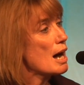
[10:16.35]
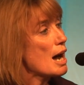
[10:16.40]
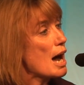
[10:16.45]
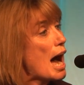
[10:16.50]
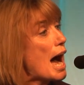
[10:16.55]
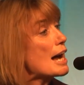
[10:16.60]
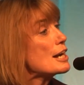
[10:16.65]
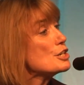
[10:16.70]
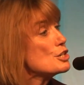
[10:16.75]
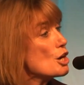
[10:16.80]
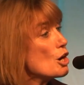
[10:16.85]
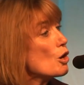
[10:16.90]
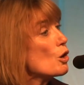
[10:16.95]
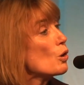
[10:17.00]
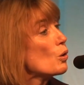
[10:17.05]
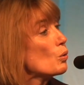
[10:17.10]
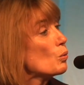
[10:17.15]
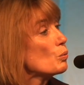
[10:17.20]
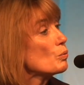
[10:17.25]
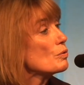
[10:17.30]
I
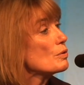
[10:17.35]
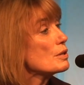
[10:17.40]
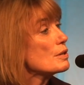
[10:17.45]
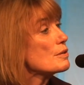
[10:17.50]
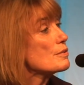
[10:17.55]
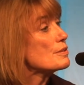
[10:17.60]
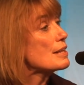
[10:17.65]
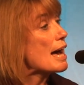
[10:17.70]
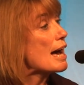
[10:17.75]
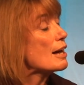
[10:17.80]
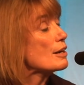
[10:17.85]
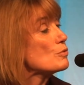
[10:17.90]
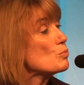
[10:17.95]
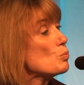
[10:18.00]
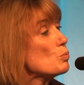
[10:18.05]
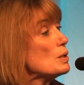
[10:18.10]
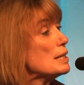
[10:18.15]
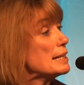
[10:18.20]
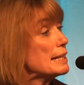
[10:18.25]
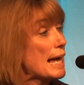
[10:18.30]
know
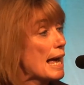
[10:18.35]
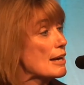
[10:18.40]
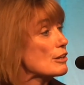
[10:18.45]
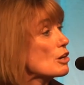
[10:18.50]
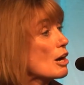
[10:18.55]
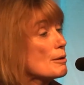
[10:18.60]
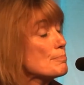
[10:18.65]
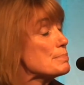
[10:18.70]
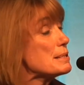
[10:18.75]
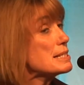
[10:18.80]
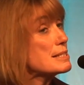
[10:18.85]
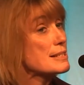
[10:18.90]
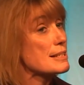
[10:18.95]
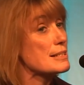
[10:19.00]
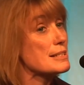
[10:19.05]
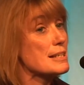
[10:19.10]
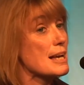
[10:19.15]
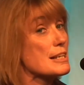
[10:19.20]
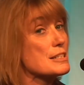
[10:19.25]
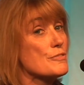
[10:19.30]
that we cannot be
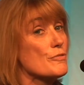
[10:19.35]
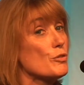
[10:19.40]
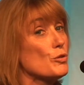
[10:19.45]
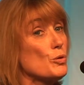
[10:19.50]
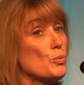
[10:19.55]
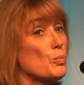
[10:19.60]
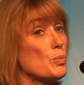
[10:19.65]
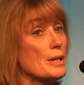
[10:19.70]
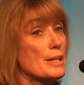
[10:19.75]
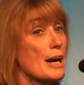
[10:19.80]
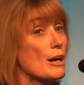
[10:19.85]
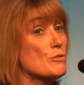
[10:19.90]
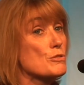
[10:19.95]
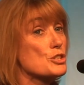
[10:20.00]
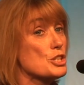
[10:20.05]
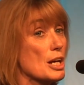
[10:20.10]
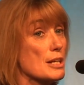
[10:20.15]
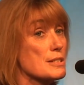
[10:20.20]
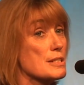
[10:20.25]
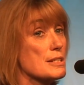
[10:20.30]
successful without
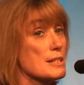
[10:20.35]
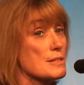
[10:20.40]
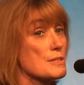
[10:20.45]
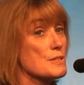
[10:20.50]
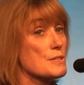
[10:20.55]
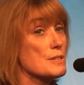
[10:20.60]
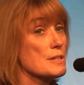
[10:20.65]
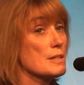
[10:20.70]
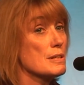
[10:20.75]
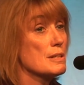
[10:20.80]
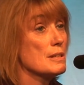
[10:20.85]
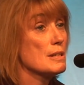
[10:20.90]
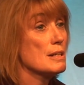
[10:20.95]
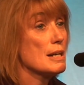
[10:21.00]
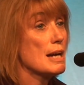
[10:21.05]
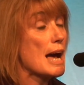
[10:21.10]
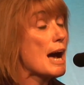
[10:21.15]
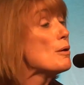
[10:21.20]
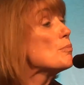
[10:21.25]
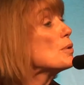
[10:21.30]
justice,
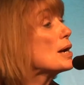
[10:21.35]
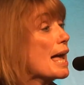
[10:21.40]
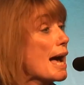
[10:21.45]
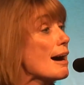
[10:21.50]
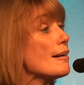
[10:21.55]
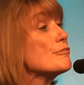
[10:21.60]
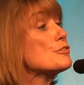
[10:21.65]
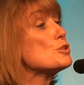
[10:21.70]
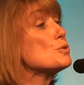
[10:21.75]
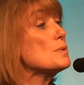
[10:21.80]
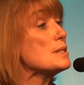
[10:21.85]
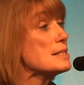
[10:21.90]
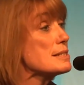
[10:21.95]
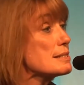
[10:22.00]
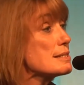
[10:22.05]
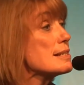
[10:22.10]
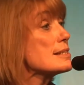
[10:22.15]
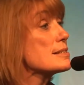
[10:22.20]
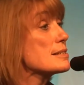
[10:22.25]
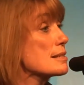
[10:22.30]
and we have to
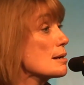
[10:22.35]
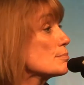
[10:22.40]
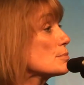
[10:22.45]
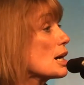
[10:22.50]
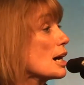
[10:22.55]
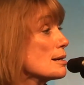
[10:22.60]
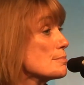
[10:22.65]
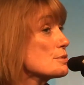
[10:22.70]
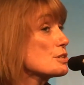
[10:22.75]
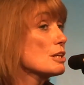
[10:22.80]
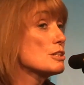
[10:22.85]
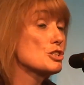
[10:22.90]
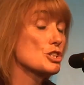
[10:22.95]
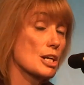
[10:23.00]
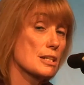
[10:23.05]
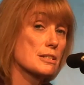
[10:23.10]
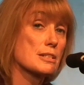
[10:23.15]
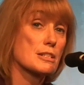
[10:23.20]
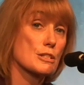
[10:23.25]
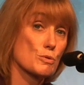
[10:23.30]
insist sometimes on
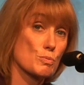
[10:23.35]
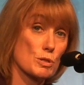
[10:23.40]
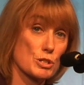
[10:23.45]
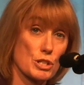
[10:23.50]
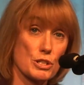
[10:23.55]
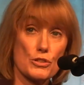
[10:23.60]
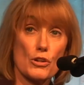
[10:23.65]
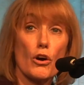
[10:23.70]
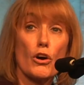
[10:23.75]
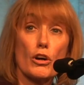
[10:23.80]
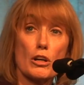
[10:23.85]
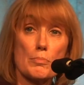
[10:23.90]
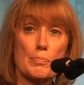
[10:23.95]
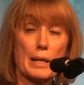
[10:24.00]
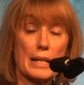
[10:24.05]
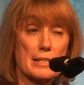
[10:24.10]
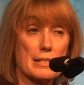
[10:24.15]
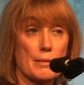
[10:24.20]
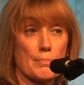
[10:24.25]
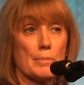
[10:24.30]
justice, which is hard
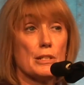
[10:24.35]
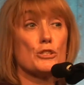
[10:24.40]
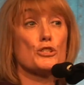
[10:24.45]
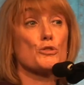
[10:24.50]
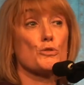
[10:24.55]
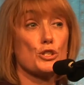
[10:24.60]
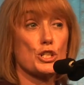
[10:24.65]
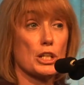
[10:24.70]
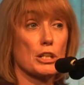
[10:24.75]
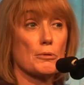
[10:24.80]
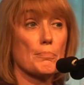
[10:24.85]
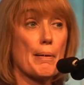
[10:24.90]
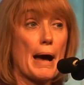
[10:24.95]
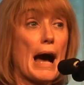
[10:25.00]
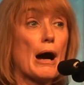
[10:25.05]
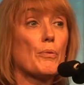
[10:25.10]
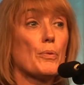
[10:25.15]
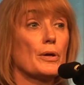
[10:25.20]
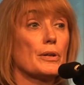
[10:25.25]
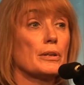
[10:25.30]
because it means you share
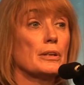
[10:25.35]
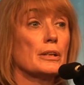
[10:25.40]
power.